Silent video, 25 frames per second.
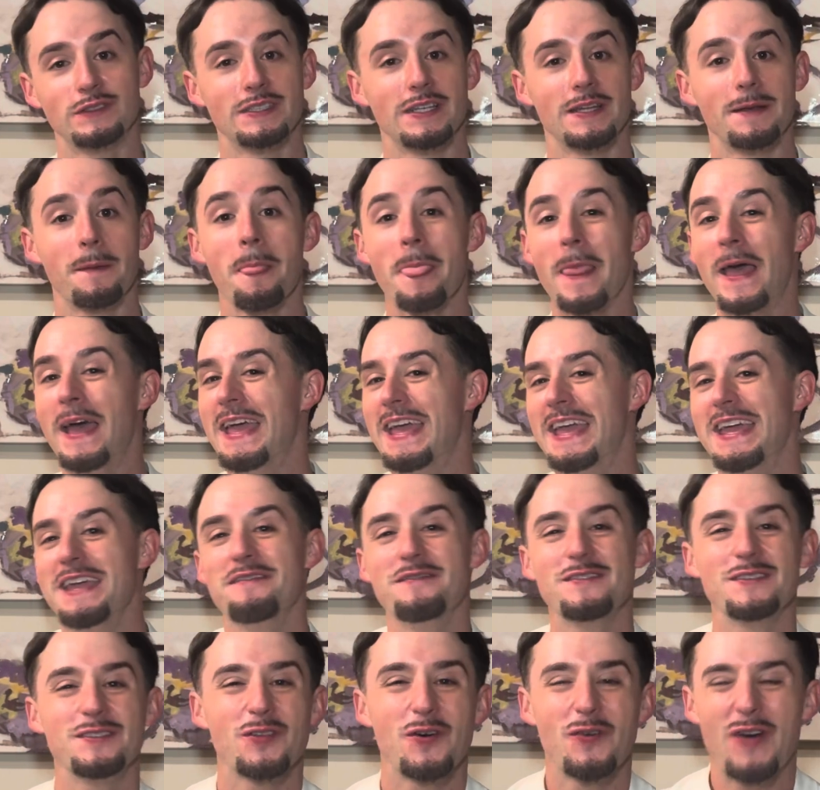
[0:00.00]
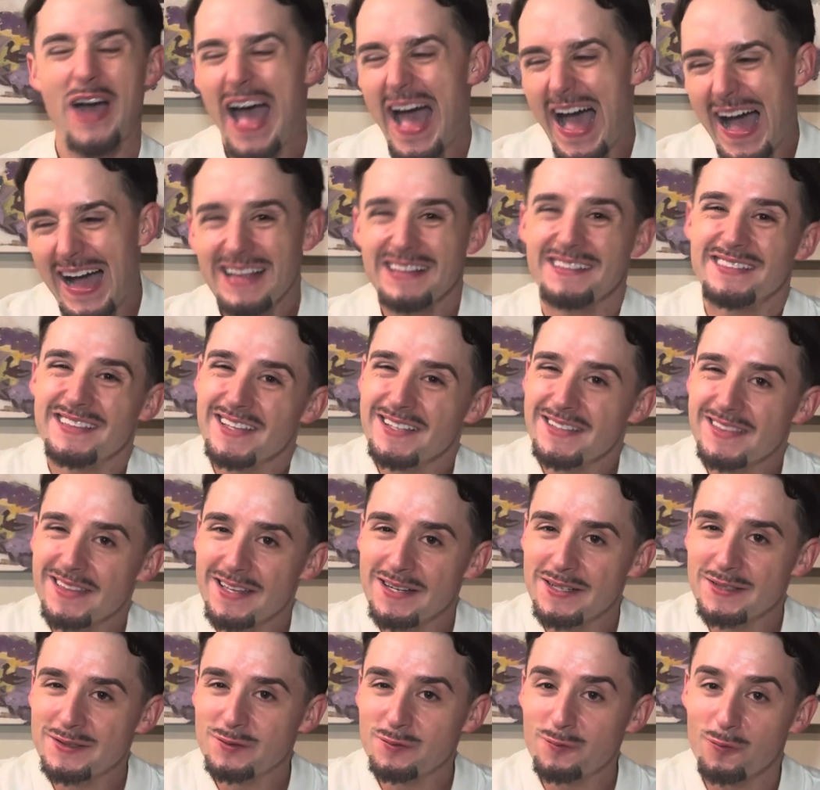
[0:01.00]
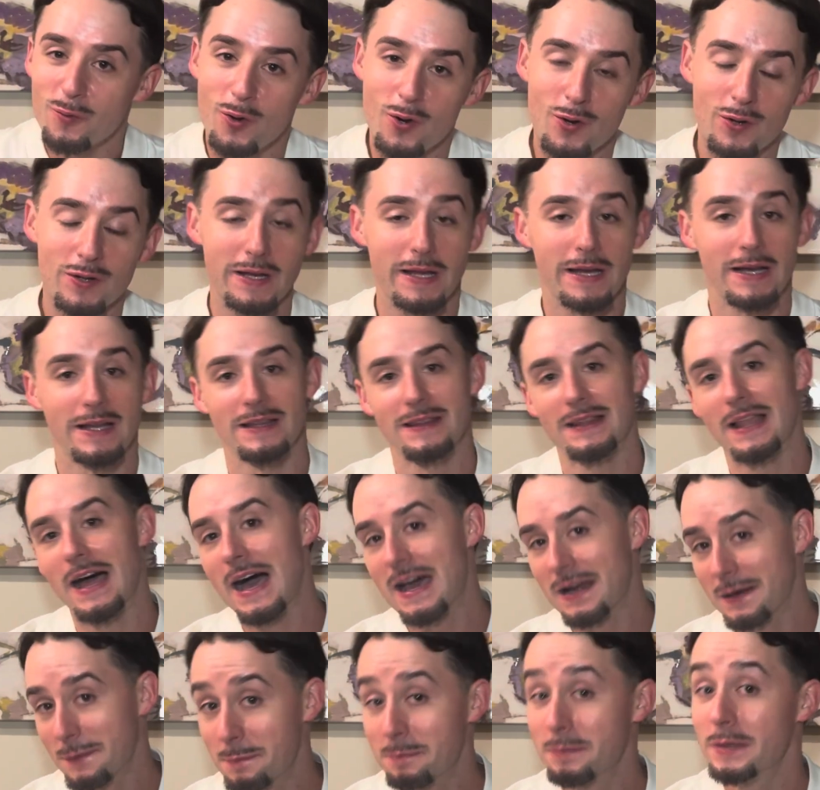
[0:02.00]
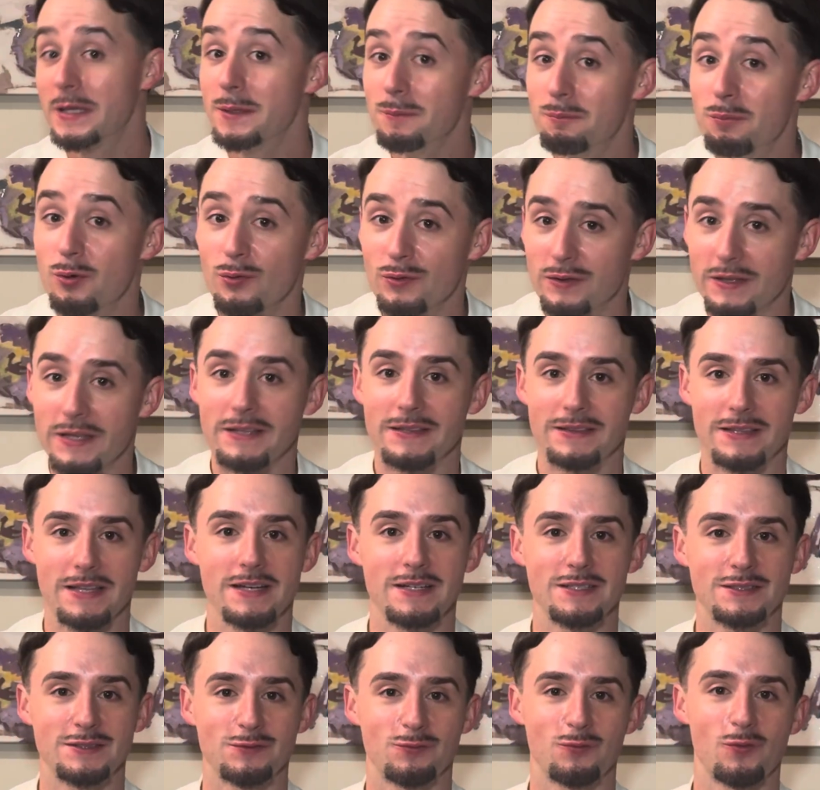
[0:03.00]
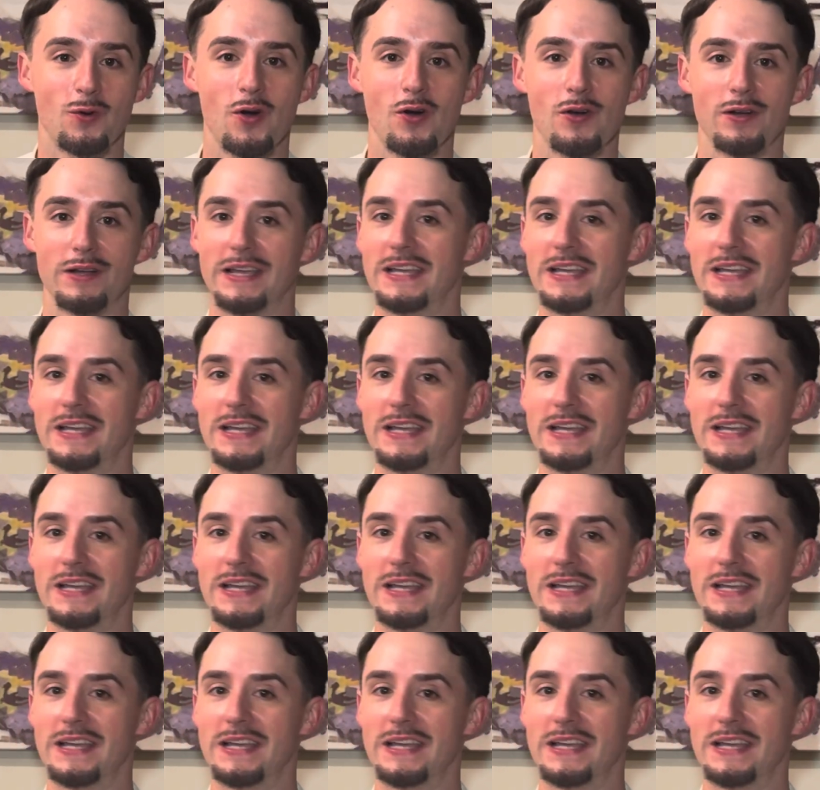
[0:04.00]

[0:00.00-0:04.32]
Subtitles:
And even though I think that it's wrong and a lot of people think that it's wrong,